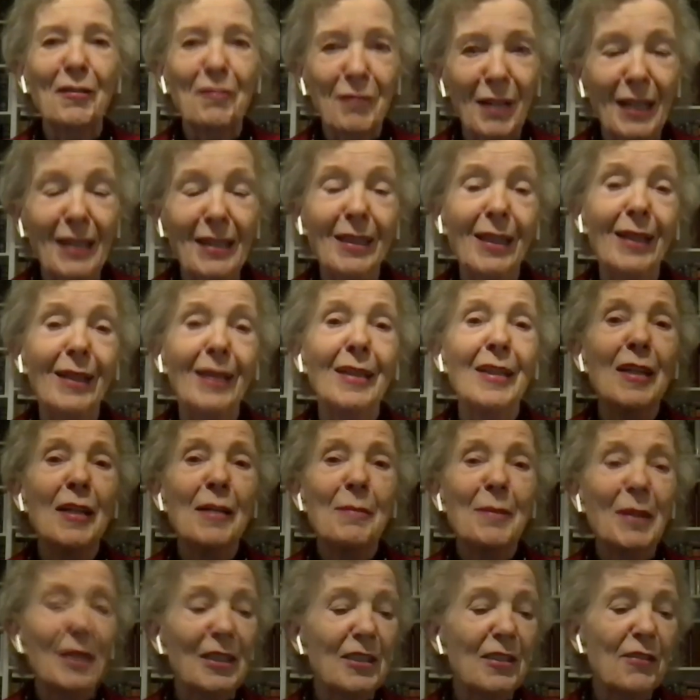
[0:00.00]
that are
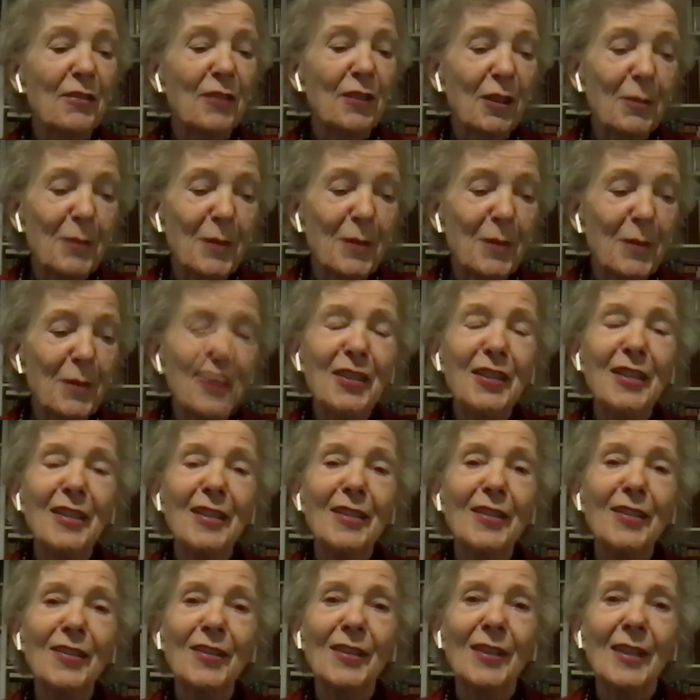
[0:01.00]
vital, because if
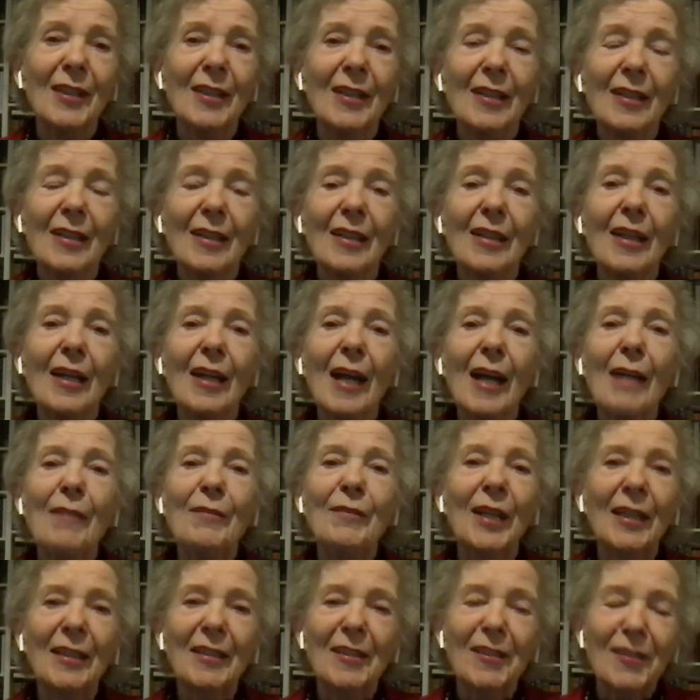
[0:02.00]
communities
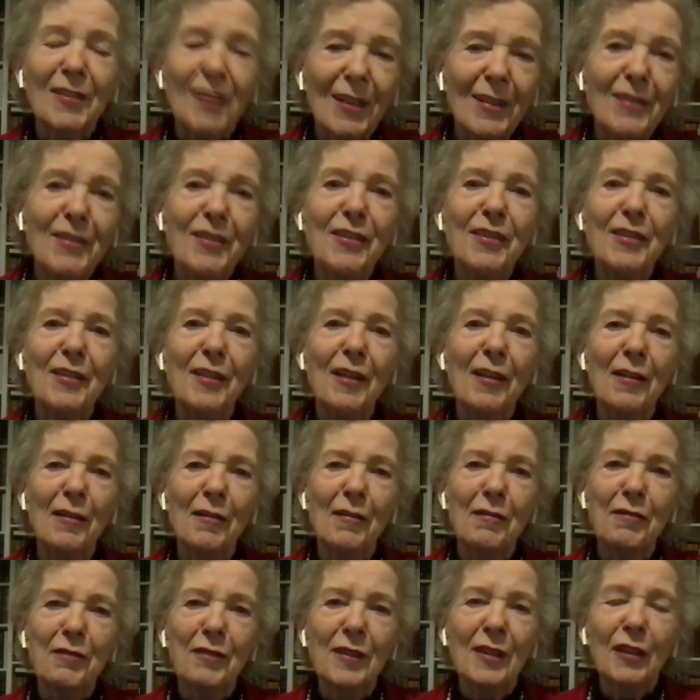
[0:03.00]
have that
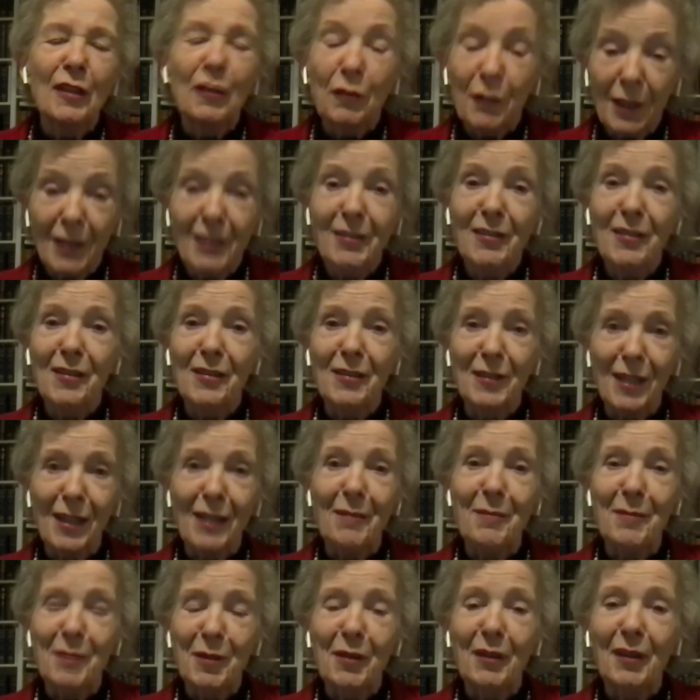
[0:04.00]
sense of
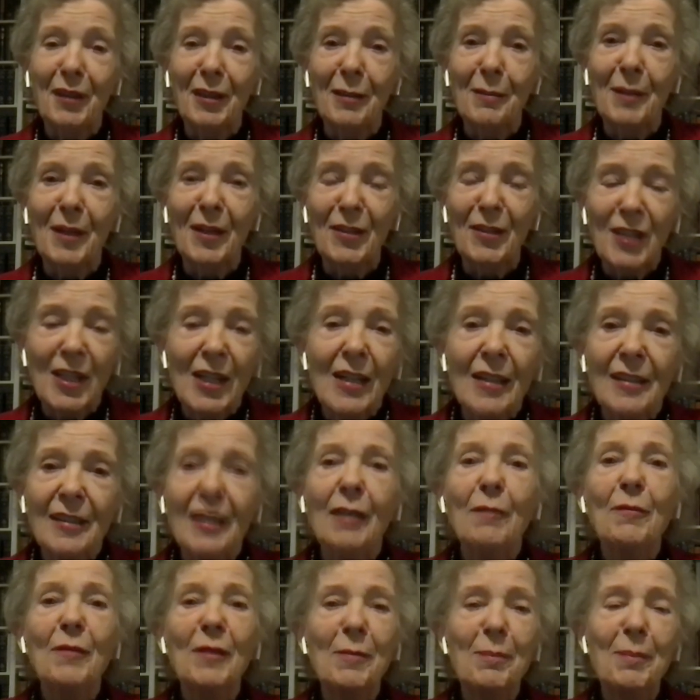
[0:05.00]
crisis that I'm talking
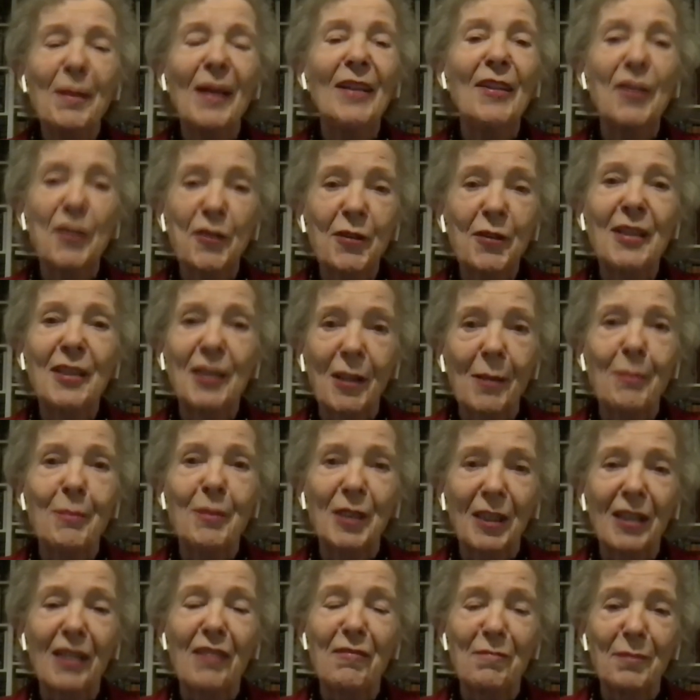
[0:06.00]
about, that will
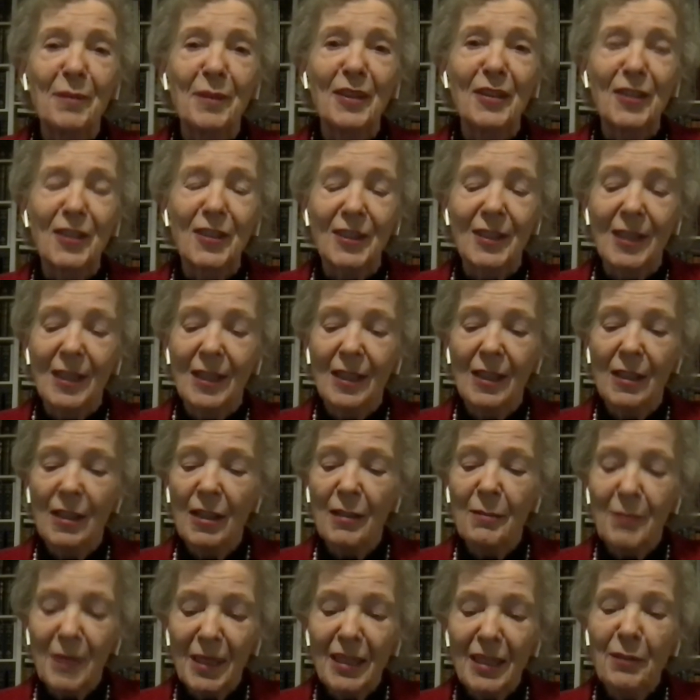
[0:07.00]
penetrate up to governments.
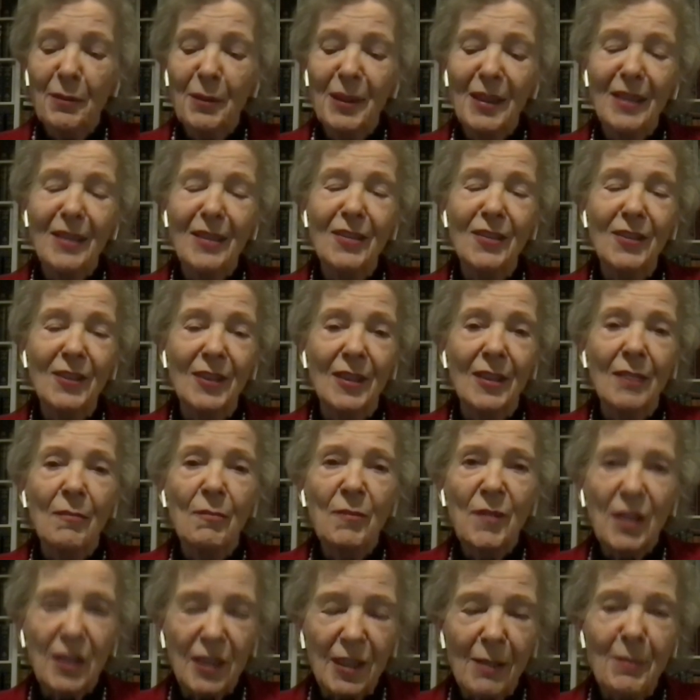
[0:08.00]
In many
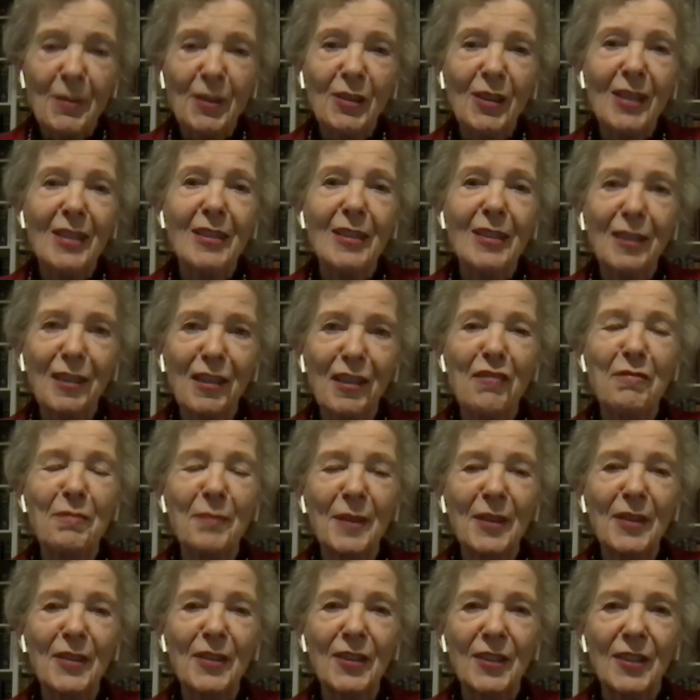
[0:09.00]
ways,
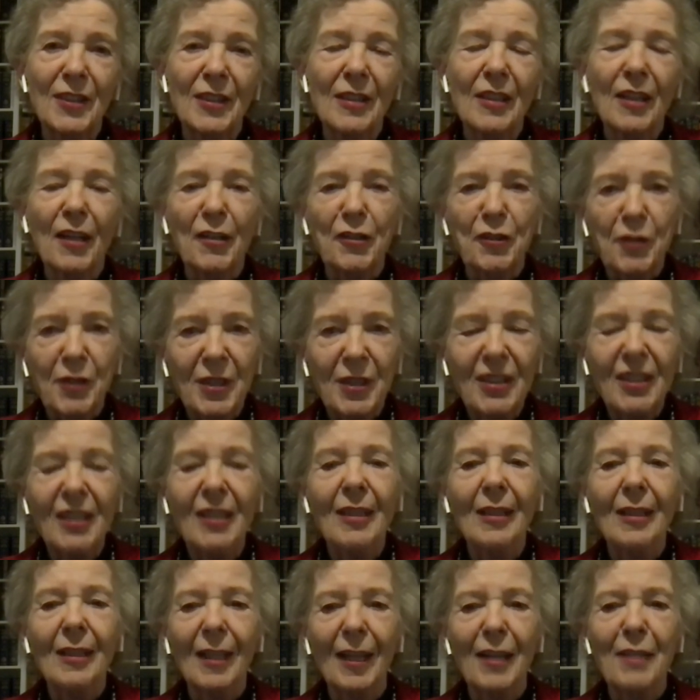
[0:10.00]
democratic governments are
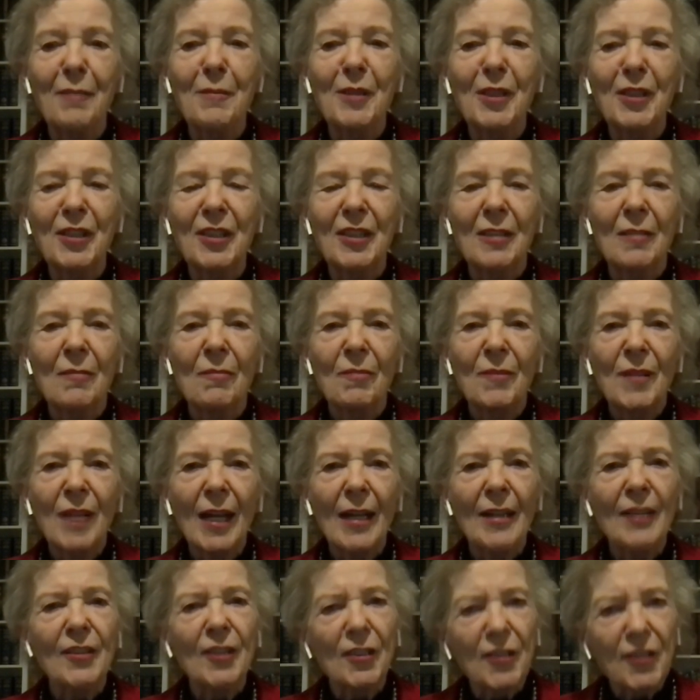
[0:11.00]
treating climate
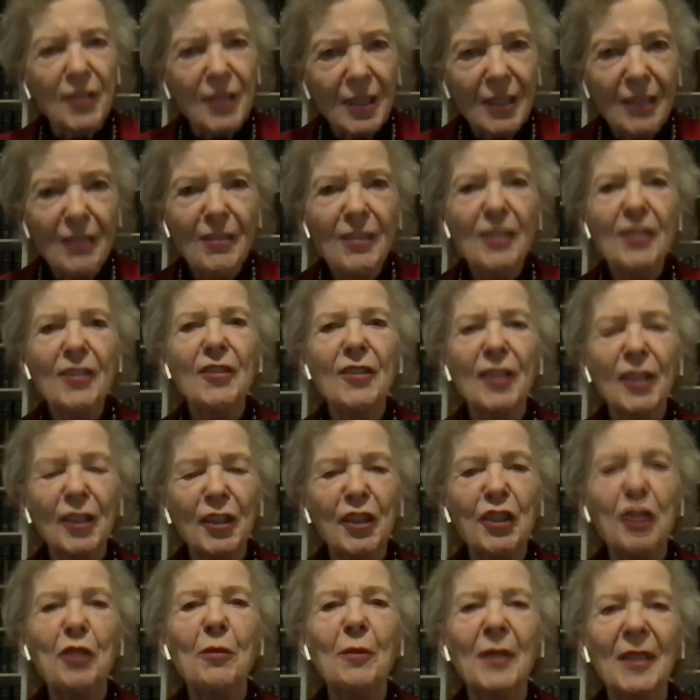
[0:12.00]
as a
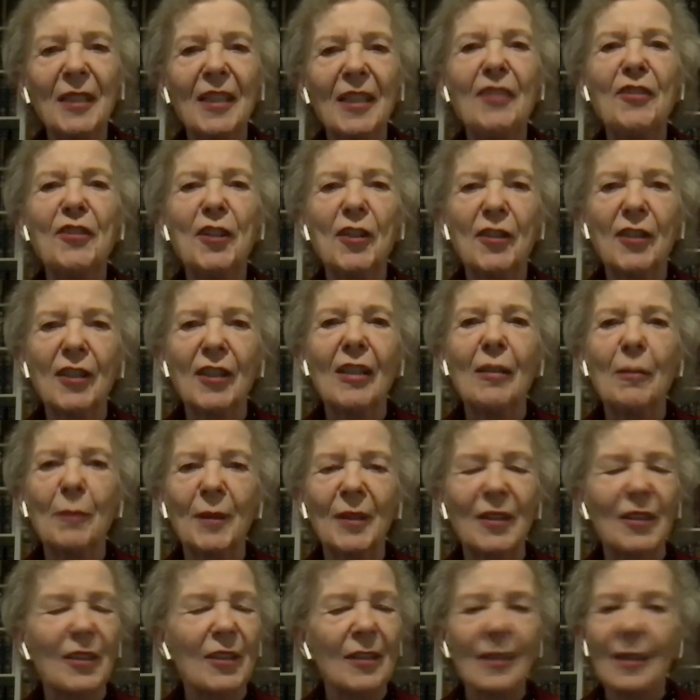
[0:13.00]
serious issue we need to
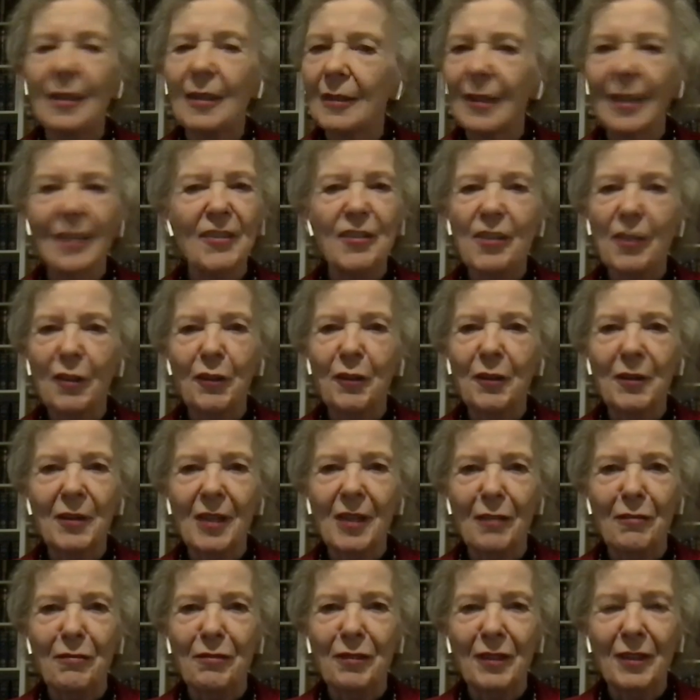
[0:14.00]
deal with. That's
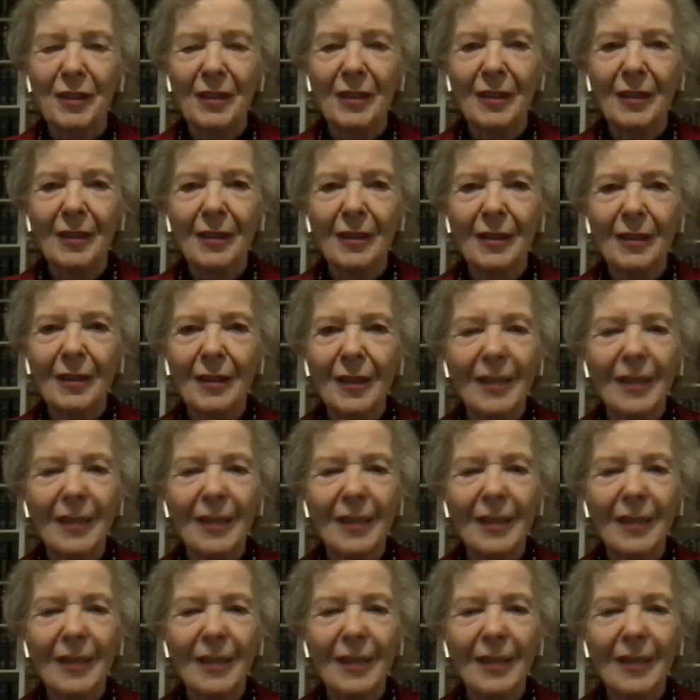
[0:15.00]
not good enough.